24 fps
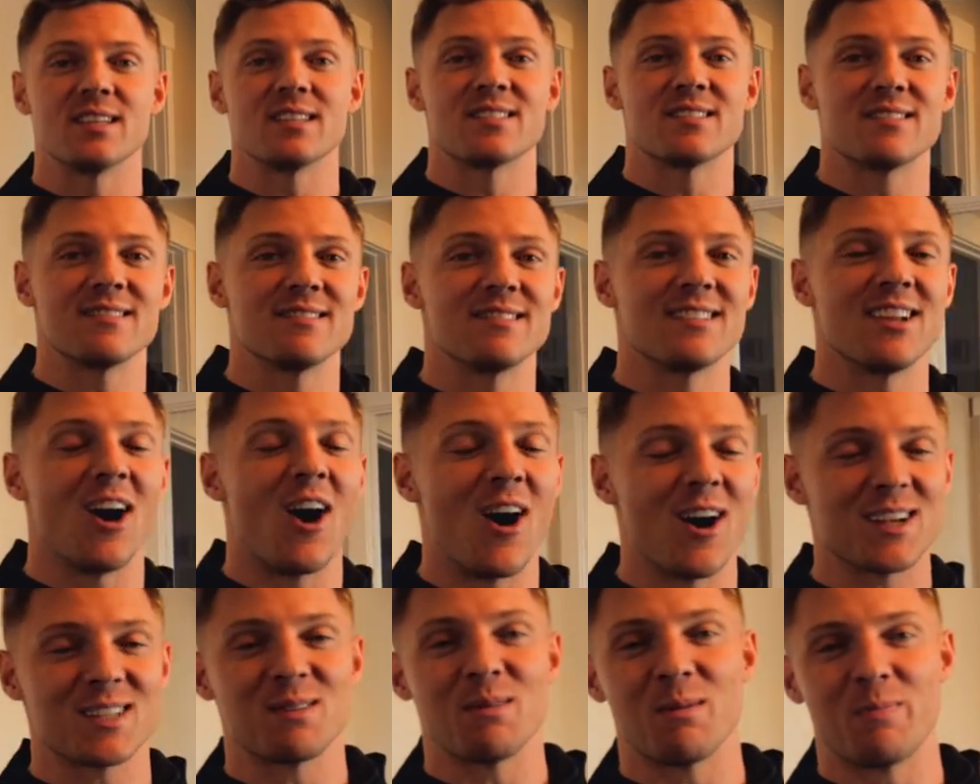he's
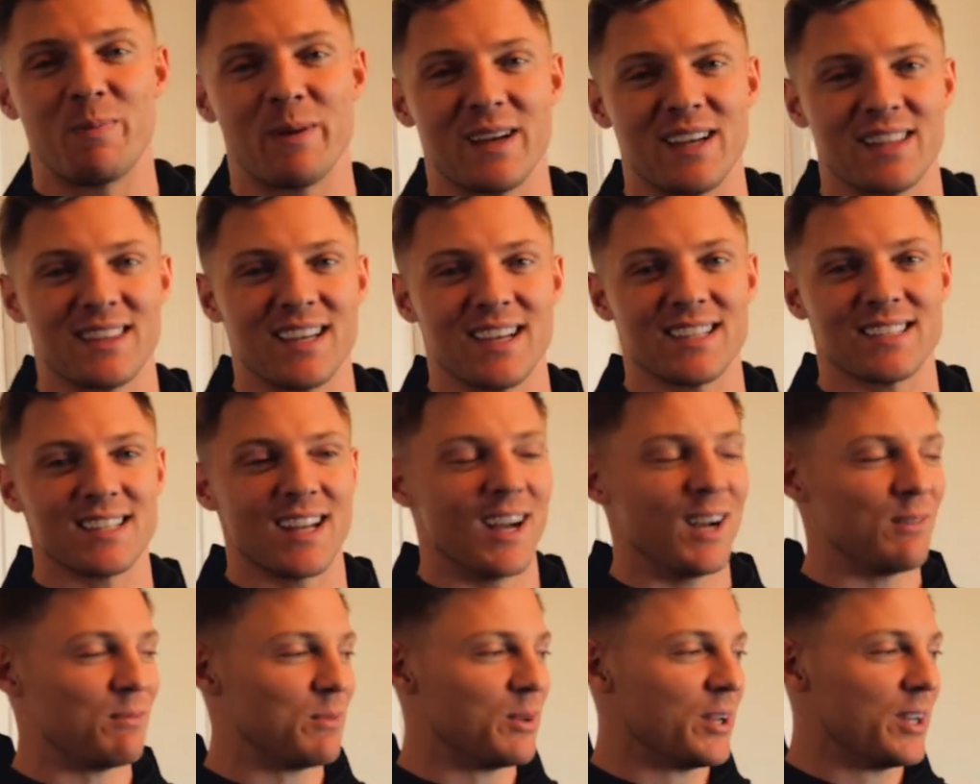awesome at picking things
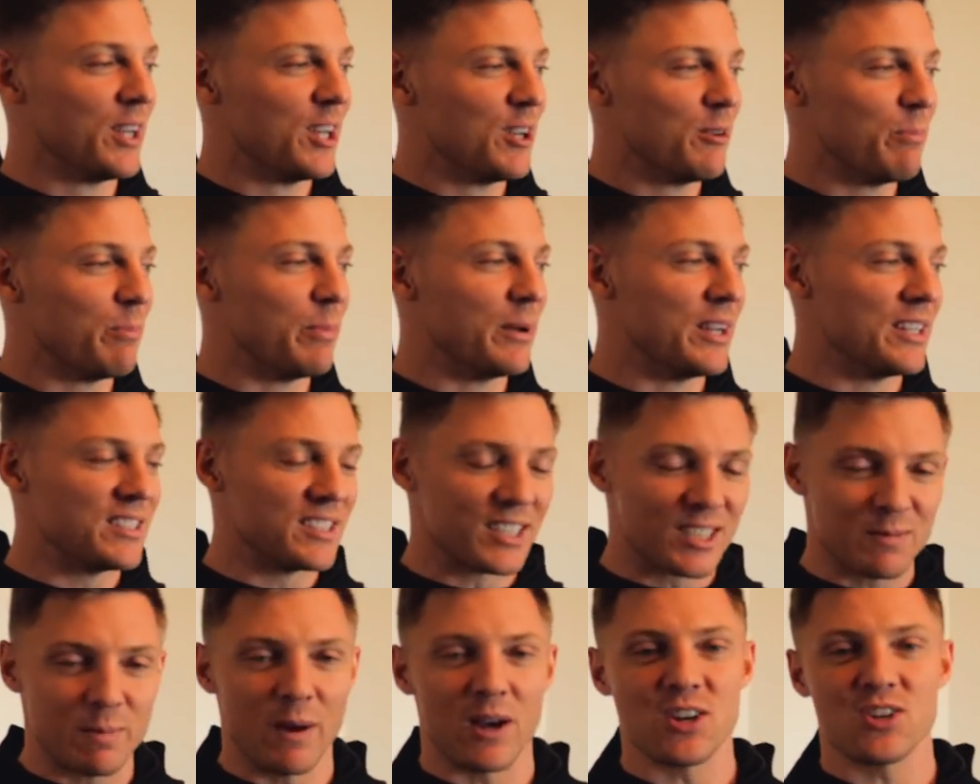up, but he's
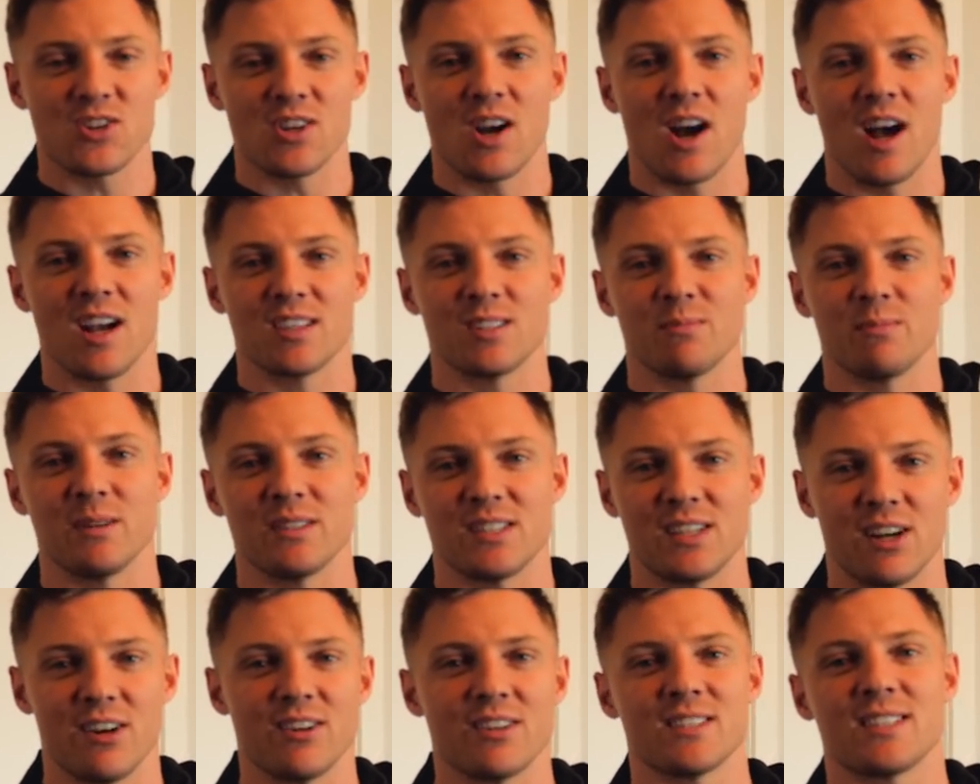especially awesome at
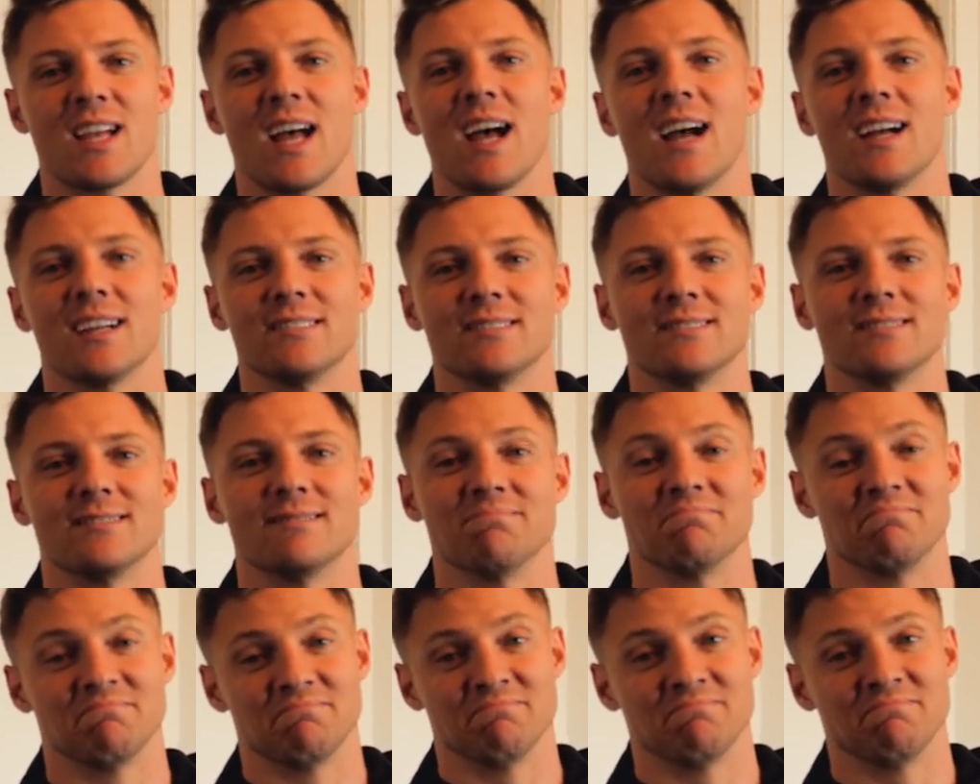interior design.
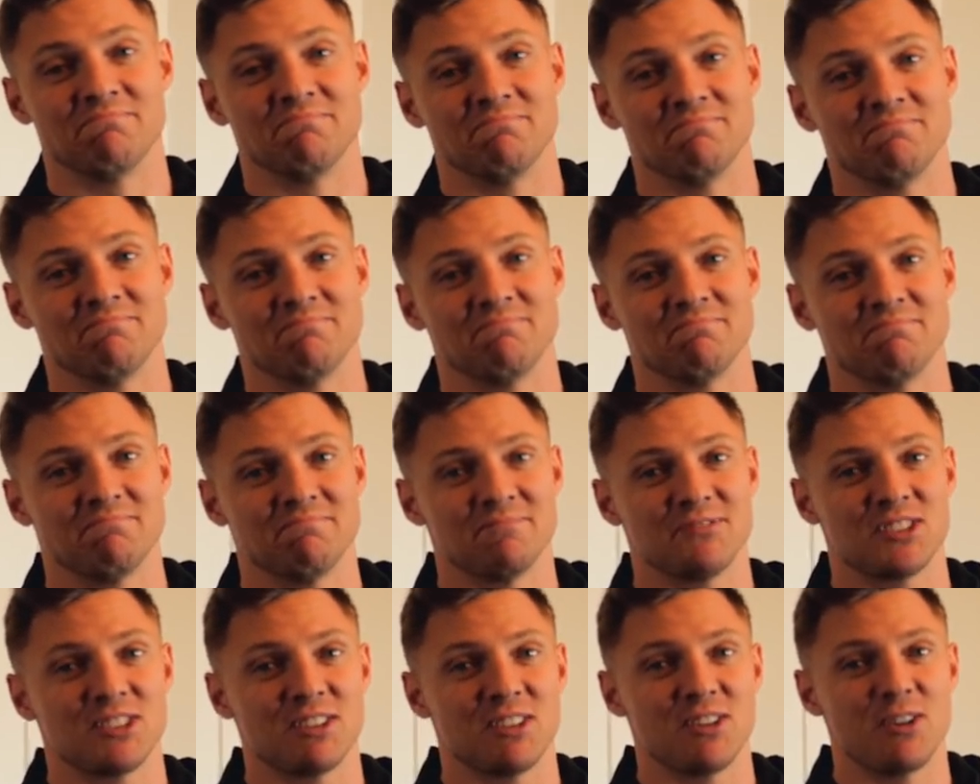
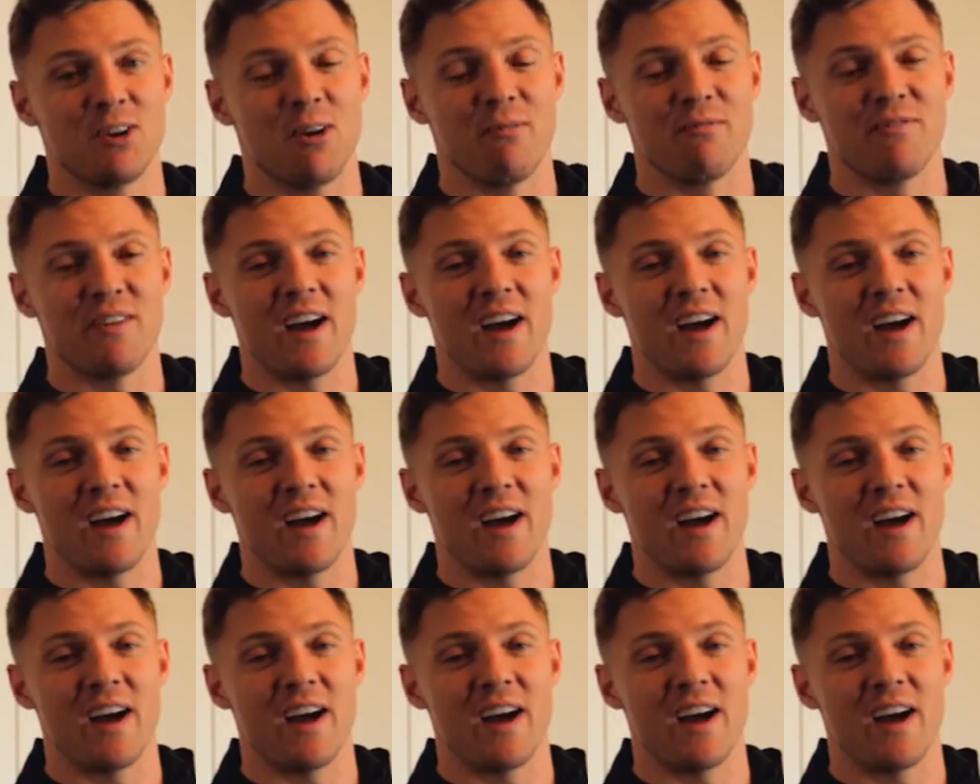It's a little known